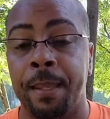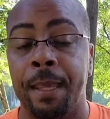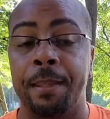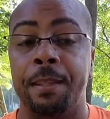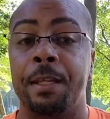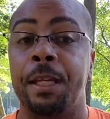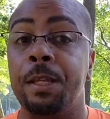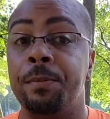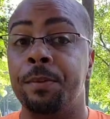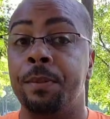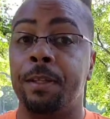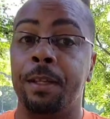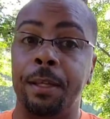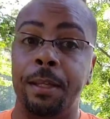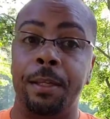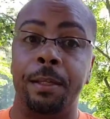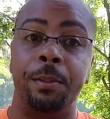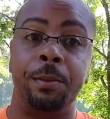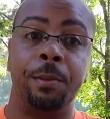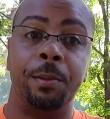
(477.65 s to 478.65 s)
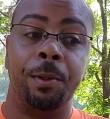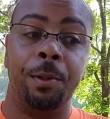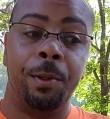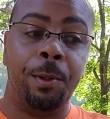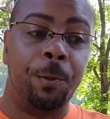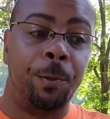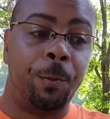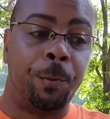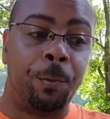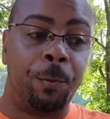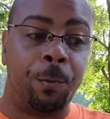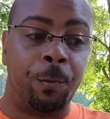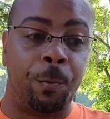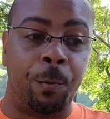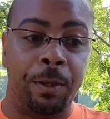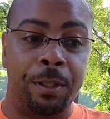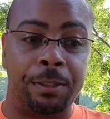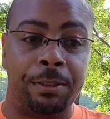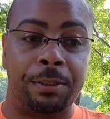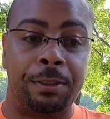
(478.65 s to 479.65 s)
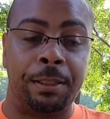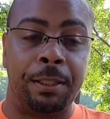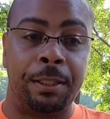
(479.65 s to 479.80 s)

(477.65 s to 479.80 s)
And then even then, once